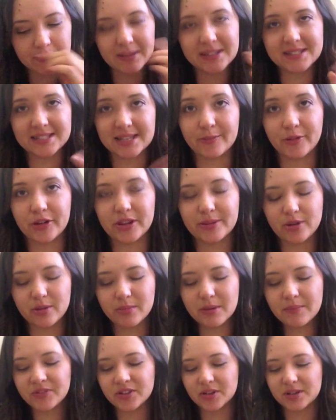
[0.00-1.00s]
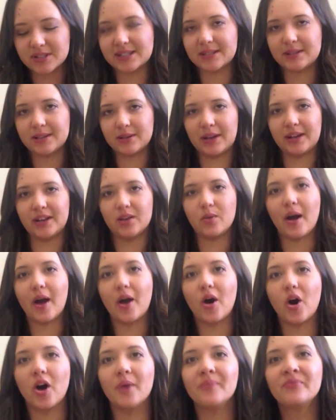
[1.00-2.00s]
it's summer at the moment, so it's getting quite
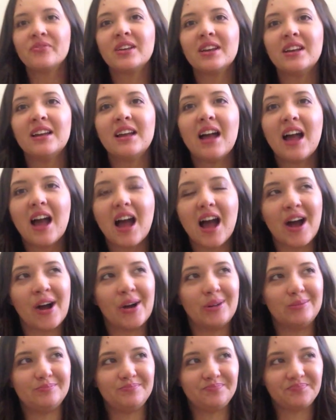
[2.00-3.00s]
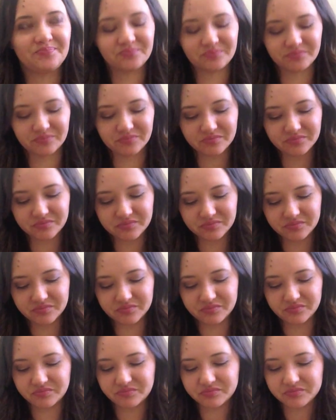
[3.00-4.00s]
hot.
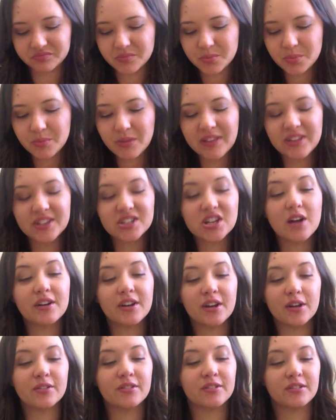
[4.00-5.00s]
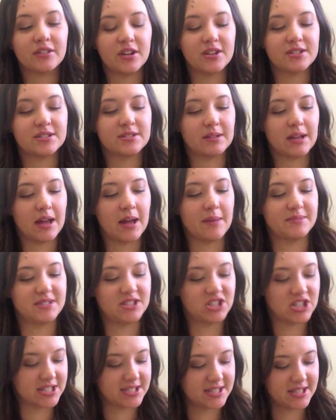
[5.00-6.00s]
The child health nurse
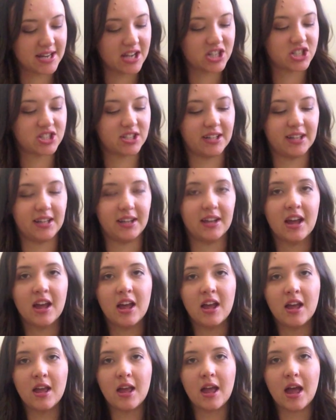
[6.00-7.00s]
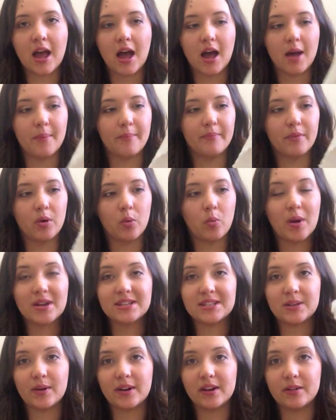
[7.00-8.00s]
suggested actually
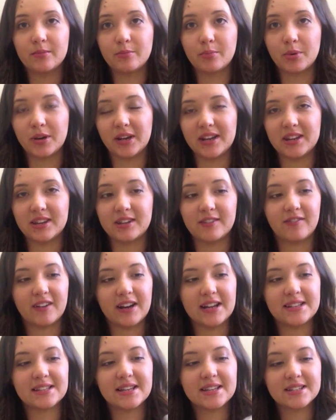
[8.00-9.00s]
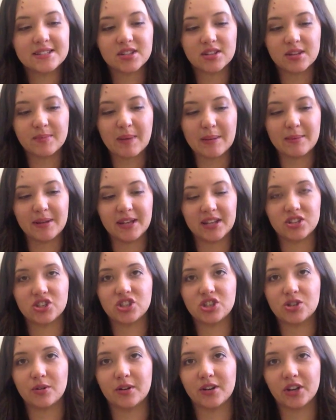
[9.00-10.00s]
wetting one and putting it in the freezer so the baby can
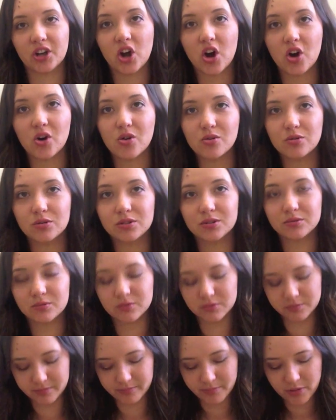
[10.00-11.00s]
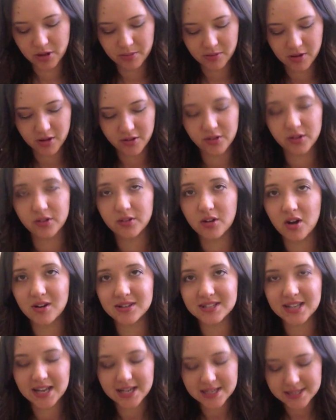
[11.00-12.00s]
chew on a cold burp cloth on the
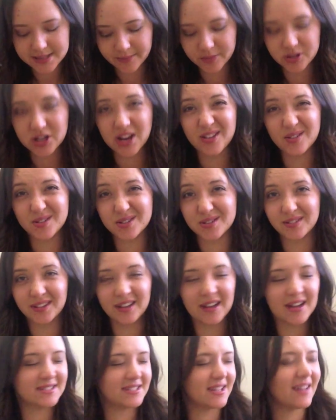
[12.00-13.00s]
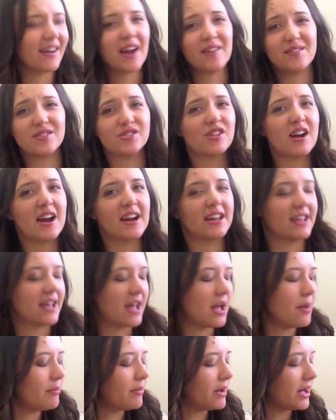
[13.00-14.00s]
hot days, which I thought was a really good idea. I haven't tried it
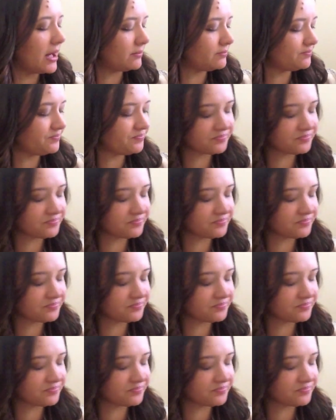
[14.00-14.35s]
yet, but